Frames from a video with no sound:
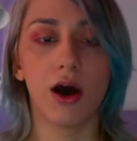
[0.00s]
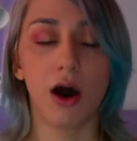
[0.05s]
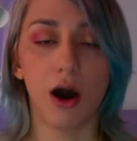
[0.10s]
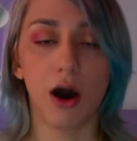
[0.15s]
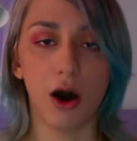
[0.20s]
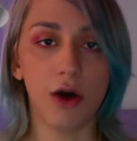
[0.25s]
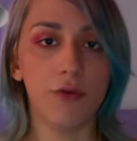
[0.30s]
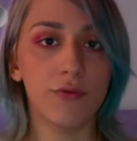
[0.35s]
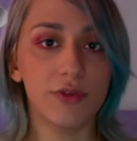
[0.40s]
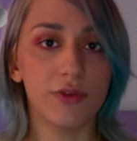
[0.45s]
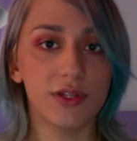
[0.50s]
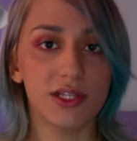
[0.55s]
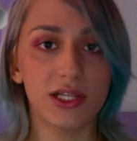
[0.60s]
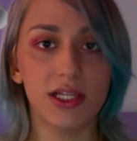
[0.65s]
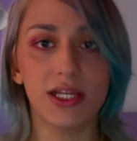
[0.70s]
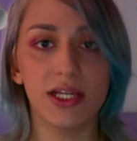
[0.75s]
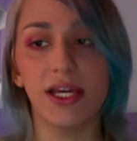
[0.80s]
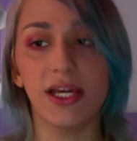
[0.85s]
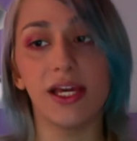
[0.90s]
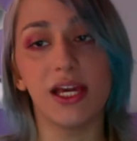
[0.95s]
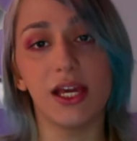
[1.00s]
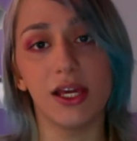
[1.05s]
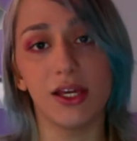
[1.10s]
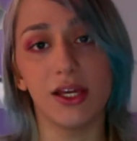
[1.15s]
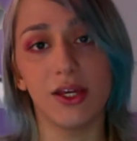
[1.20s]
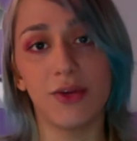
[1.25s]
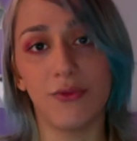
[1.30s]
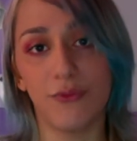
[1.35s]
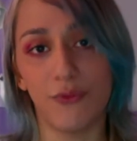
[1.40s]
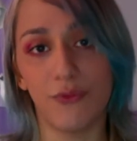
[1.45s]
Obviously,
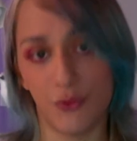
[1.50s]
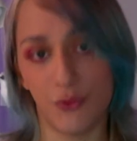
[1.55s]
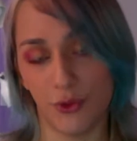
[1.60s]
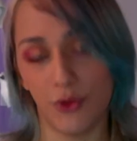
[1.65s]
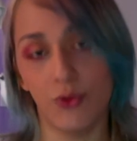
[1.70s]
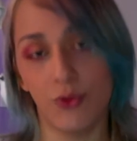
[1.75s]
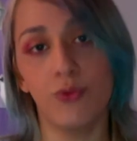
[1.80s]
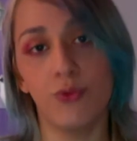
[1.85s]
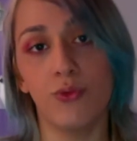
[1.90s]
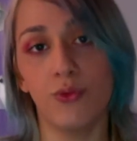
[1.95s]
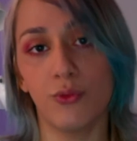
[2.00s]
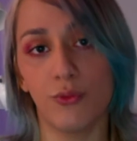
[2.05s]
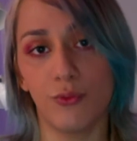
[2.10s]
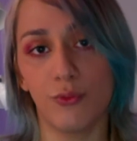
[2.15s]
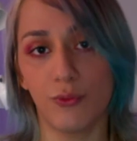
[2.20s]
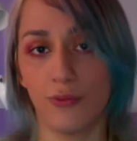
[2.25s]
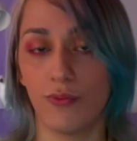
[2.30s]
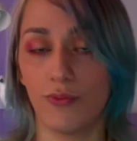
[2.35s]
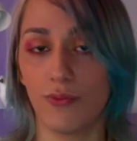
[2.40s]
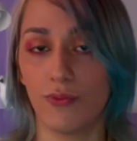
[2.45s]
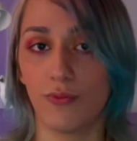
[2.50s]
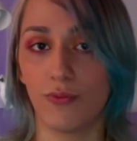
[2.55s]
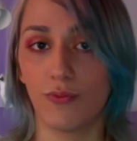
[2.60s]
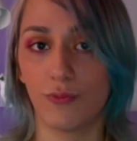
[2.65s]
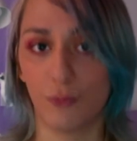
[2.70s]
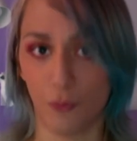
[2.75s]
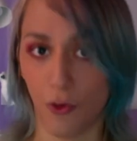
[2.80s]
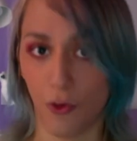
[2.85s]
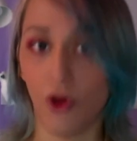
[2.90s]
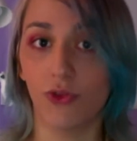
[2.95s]
if you
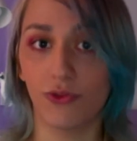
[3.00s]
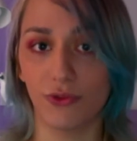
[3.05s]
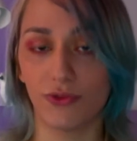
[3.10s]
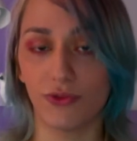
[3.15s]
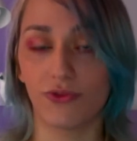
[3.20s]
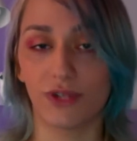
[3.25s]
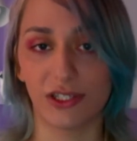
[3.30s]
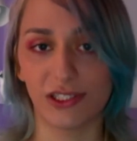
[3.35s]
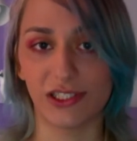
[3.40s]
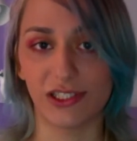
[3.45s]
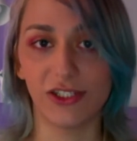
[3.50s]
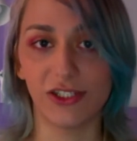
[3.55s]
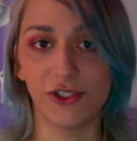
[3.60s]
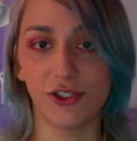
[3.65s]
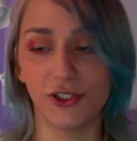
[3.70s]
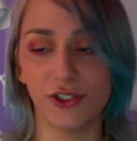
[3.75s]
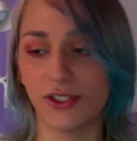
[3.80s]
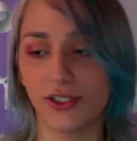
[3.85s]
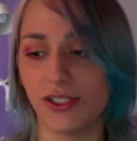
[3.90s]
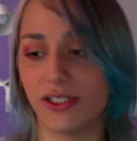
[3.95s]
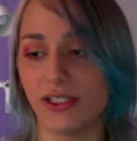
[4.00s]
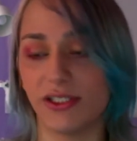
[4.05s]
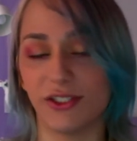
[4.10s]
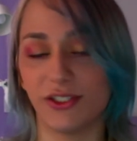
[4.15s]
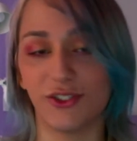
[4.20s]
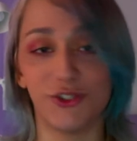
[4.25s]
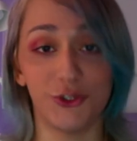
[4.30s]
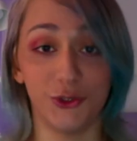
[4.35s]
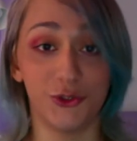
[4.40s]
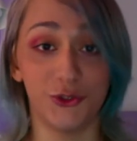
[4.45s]
want to transition,
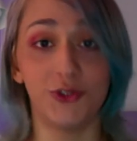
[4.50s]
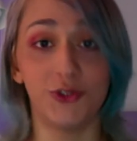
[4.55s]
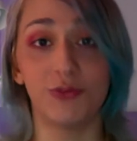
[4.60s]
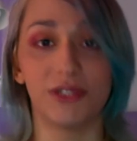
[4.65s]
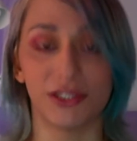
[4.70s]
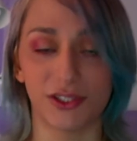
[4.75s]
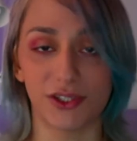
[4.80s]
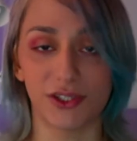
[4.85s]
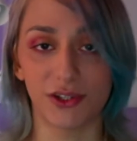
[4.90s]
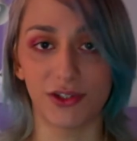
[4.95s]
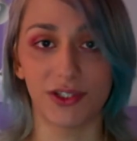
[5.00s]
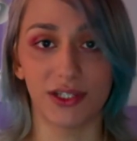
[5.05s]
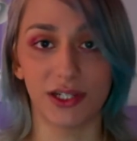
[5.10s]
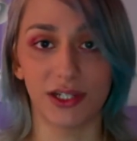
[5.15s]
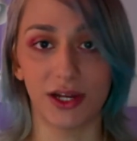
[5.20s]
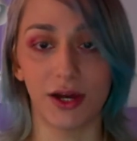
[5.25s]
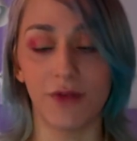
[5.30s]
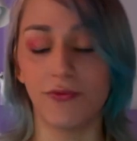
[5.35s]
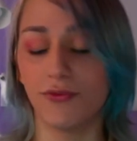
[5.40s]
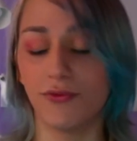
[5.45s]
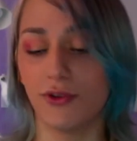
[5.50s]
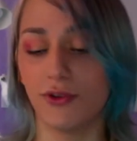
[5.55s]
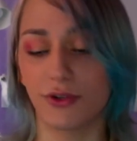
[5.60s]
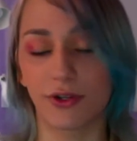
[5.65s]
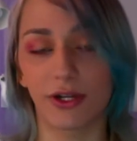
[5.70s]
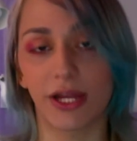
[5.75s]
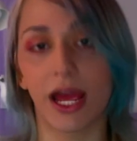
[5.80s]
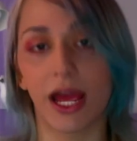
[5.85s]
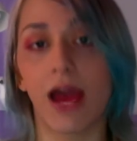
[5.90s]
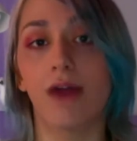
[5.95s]
YouTube is not enough. You're
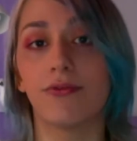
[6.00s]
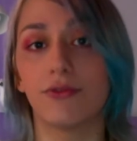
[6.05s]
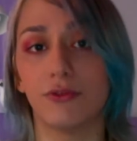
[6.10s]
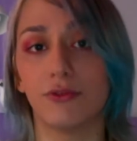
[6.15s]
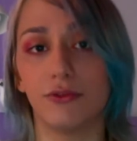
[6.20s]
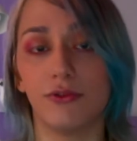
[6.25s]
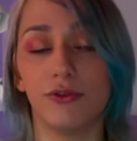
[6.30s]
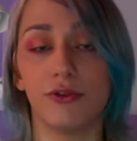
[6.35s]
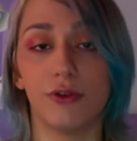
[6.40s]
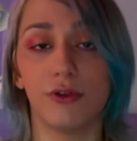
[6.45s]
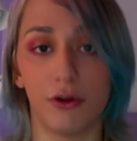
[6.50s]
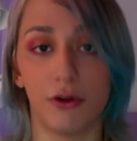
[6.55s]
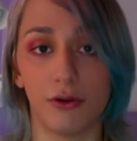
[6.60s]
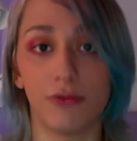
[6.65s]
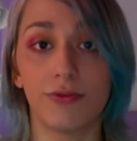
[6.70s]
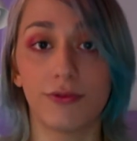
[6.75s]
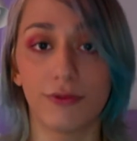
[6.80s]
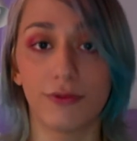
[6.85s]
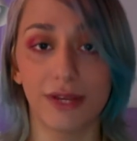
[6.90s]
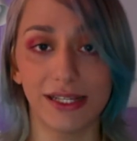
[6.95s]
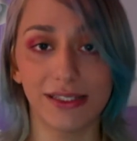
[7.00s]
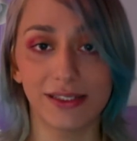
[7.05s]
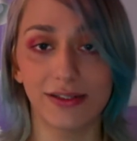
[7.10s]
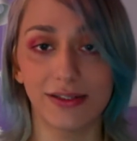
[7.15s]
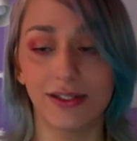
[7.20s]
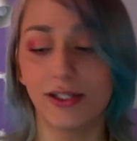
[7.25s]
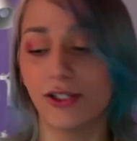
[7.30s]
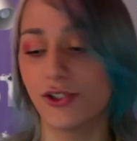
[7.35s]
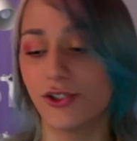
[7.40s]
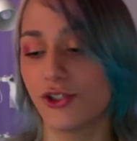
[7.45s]
gonna have to do your own
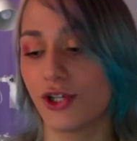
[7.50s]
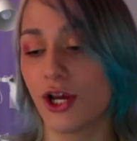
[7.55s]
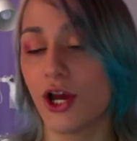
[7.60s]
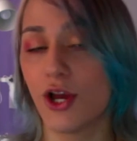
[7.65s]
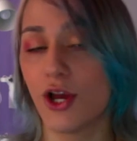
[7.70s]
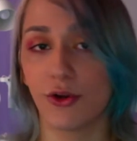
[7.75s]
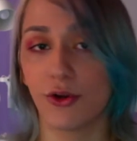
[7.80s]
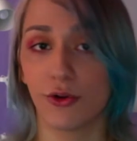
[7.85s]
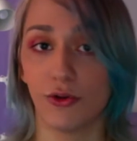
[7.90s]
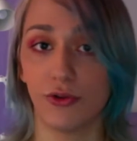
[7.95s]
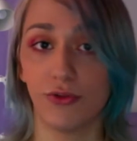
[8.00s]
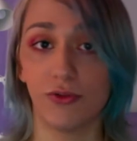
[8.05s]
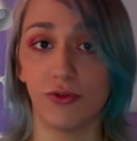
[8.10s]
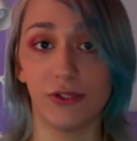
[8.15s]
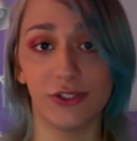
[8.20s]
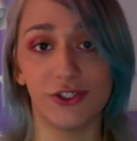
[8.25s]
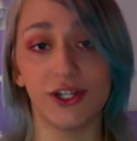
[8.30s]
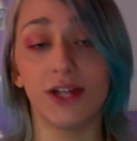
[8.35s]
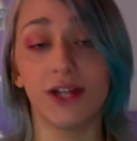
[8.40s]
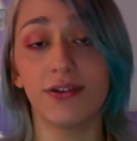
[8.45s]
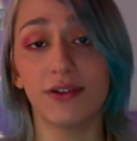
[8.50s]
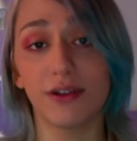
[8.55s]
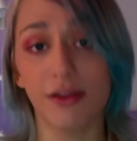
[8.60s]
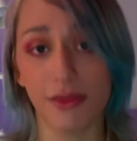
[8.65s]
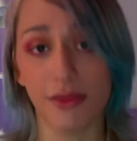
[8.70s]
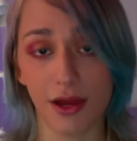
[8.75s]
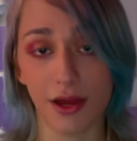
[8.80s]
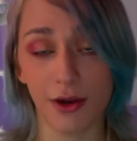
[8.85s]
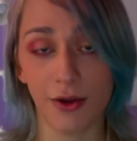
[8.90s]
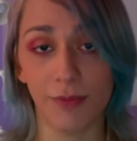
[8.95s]
research, go to a gender
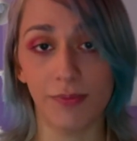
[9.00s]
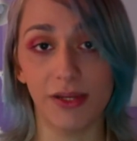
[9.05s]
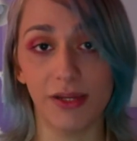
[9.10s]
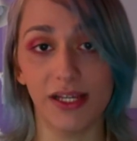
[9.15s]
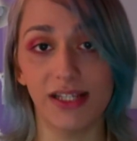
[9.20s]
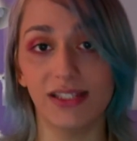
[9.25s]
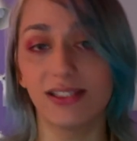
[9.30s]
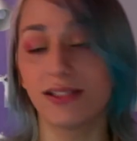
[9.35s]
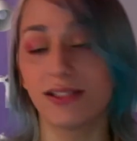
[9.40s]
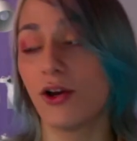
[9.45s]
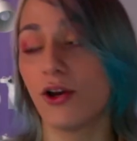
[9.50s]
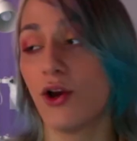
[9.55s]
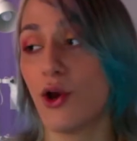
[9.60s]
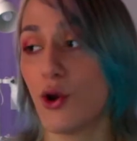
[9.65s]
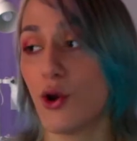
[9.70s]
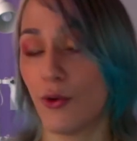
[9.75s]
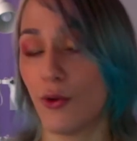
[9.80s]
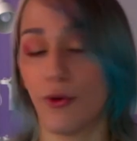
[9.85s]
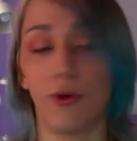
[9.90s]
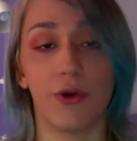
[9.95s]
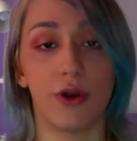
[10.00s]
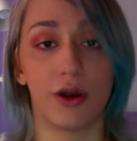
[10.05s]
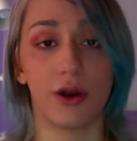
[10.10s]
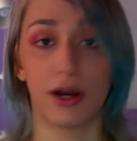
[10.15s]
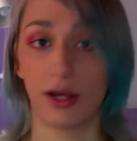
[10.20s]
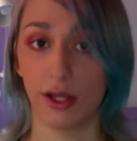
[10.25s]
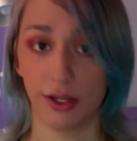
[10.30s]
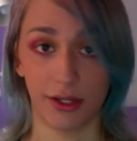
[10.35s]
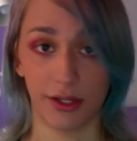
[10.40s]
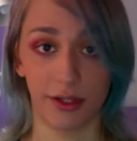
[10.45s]
therapist or
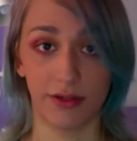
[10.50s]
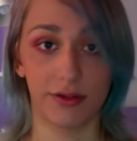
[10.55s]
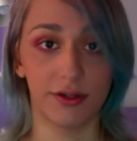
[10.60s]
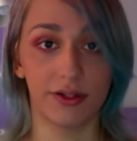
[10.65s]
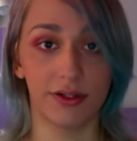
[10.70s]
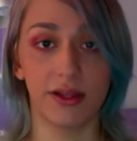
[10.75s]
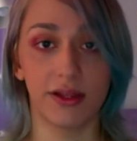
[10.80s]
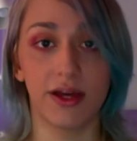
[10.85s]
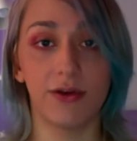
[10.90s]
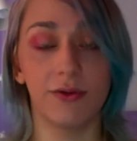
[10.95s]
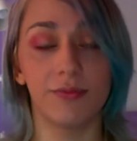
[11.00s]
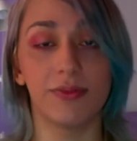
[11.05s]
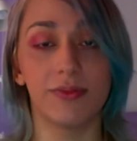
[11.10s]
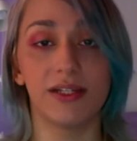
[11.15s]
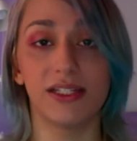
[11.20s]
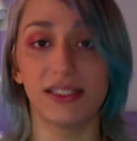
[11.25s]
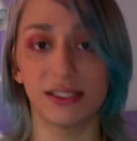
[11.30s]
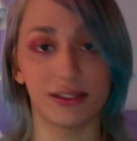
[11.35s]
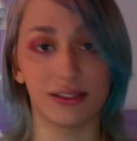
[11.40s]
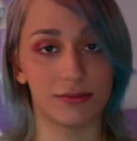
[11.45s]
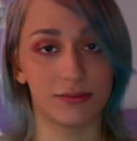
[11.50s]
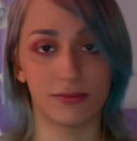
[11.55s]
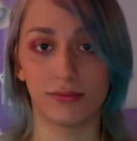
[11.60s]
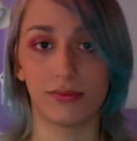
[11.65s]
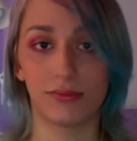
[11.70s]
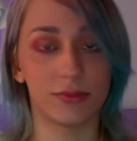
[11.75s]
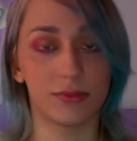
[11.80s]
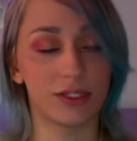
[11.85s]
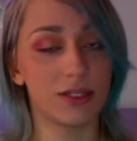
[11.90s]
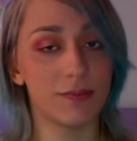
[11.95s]
another therapist.
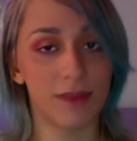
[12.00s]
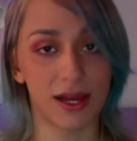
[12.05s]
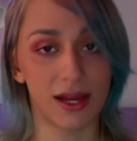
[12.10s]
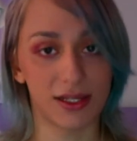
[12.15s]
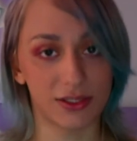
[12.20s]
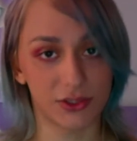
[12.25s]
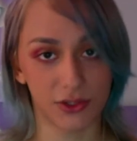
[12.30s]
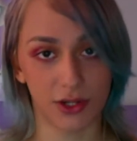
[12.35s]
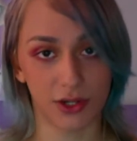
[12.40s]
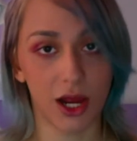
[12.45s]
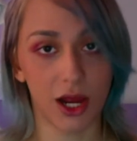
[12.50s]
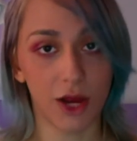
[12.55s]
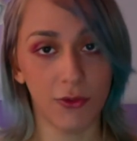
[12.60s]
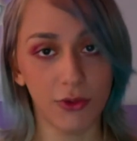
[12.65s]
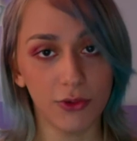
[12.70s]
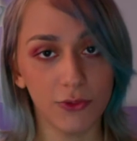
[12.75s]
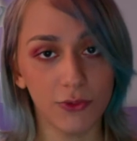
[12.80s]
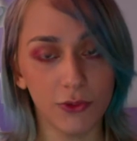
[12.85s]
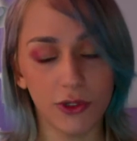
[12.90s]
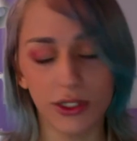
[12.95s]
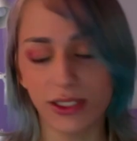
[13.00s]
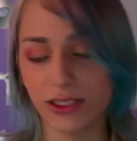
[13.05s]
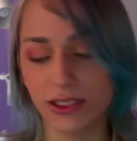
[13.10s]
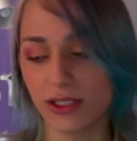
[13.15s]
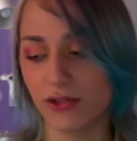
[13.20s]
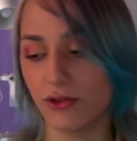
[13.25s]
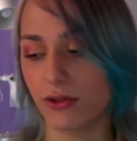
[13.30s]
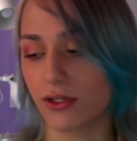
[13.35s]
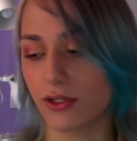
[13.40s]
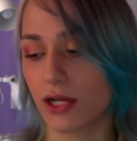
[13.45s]
It depends on how it works in
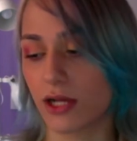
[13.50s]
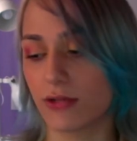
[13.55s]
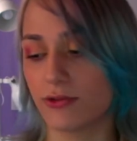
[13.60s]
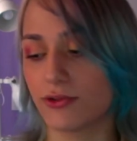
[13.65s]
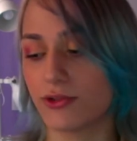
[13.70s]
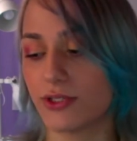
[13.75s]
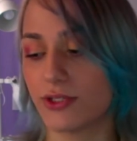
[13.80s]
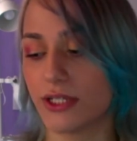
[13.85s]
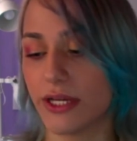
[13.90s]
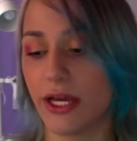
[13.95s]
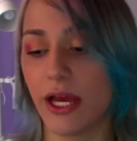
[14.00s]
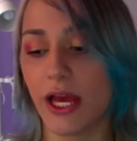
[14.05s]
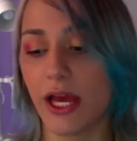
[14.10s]
your country.